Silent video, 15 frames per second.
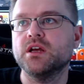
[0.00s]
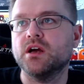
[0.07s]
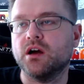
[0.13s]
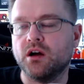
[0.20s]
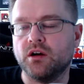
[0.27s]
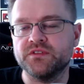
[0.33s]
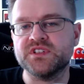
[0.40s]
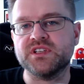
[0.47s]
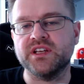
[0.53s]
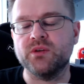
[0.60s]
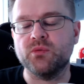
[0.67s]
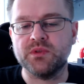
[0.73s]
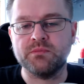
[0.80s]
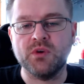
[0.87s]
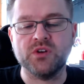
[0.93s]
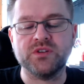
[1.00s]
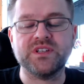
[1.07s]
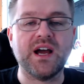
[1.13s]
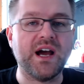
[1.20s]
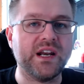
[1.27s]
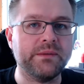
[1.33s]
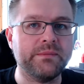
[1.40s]
obviously with most
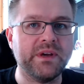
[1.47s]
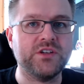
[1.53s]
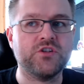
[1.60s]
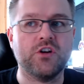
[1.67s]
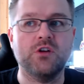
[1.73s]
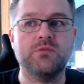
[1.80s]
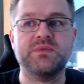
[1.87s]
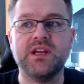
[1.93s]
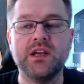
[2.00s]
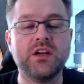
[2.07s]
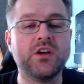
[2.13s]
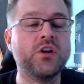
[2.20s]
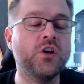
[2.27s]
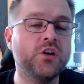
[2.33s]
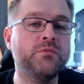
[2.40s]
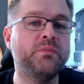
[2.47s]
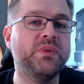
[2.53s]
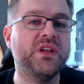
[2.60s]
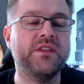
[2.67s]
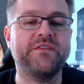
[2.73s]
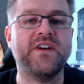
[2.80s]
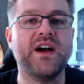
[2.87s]
anime tropes, it could be
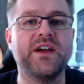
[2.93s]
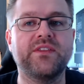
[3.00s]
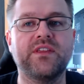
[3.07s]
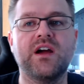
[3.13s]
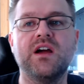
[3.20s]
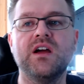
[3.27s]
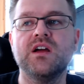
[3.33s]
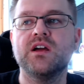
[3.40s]
the fact that,